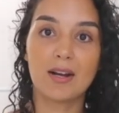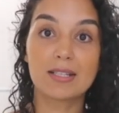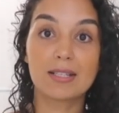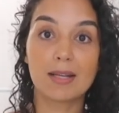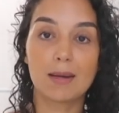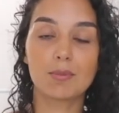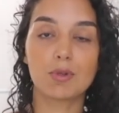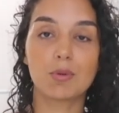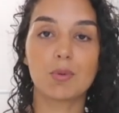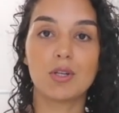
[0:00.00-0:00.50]
eyes
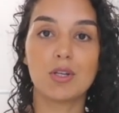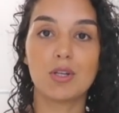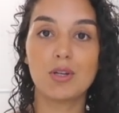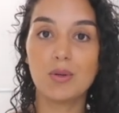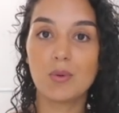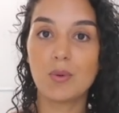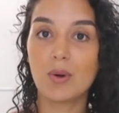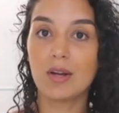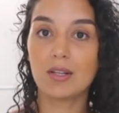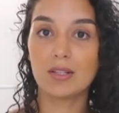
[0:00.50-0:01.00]
up to a
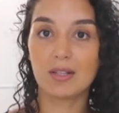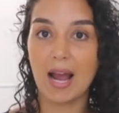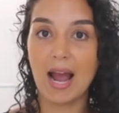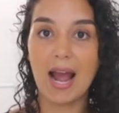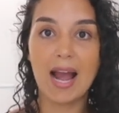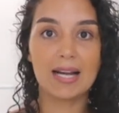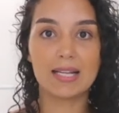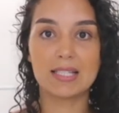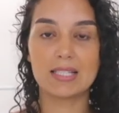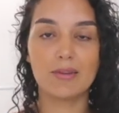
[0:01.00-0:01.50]
new uh,
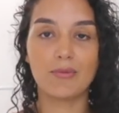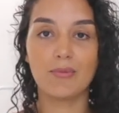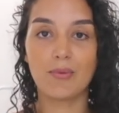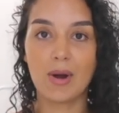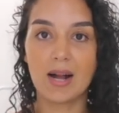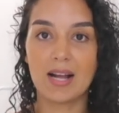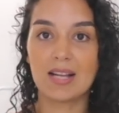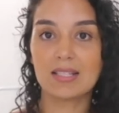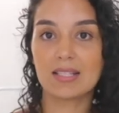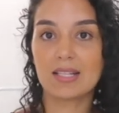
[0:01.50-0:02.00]
active
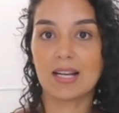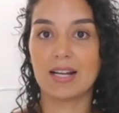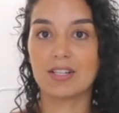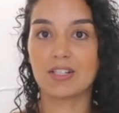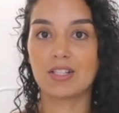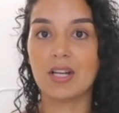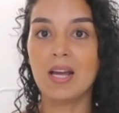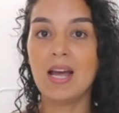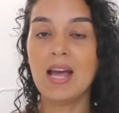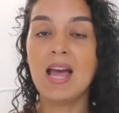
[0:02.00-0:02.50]
wear slash